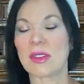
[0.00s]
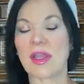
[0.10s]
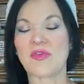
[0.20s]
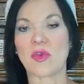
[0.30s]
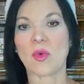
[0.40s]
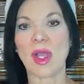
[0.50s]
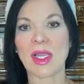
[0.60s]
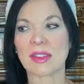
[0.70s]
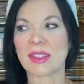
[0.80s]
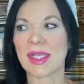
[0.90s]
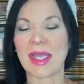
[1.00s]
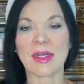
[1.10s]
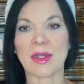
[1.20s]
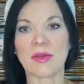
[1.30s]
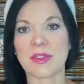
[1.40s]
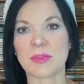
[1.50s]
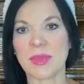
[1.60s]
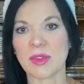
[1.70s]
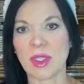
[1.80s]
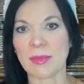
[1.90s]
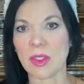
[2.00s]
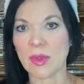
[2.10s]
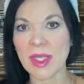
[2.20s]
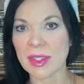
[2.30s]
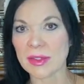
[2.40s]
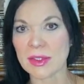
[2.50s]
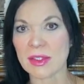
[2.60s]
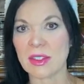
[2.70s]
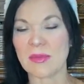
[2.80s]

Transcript: after a while, I was like, I don't know who this Bill W is.